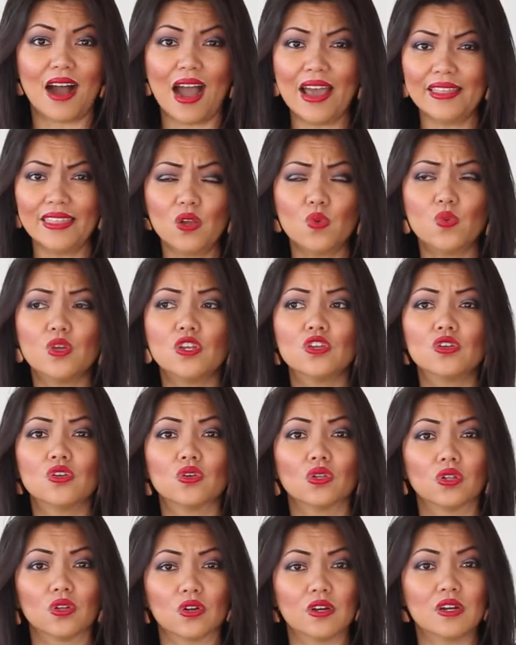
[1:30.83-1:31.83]
I think we need
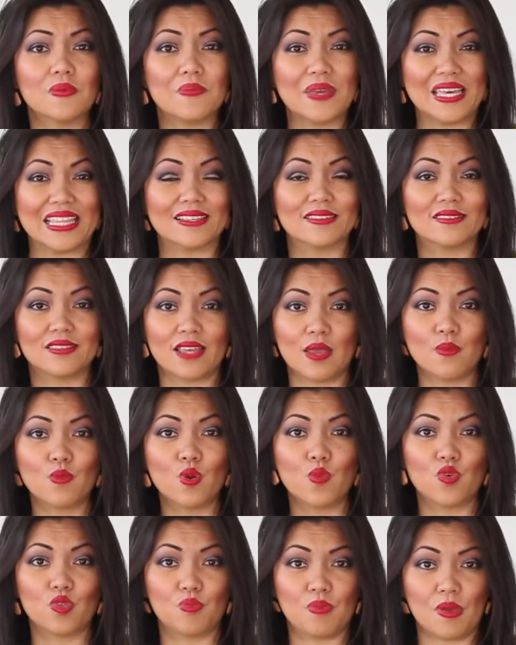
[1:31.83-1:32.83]
to learn to be in the same
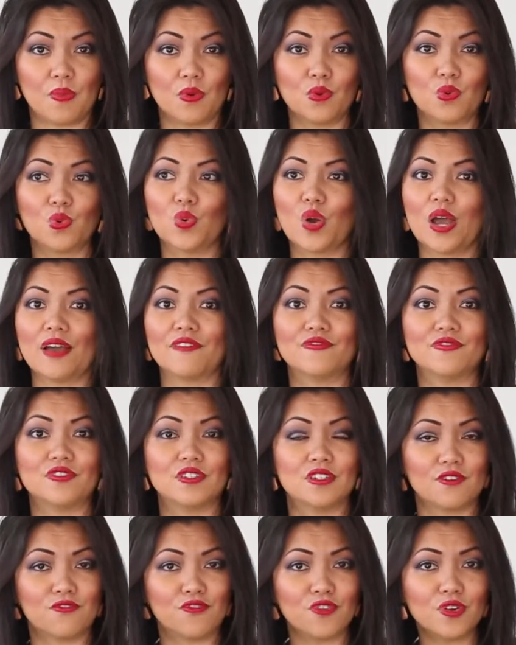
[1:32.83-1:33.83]
room with people who
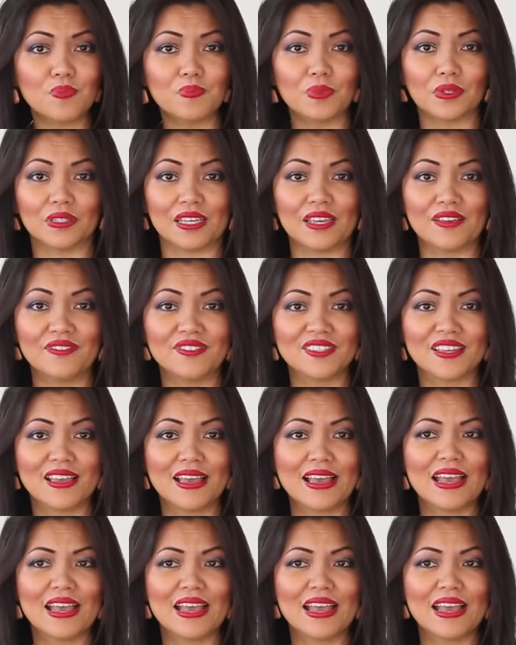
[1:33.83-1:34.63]
have different beliefs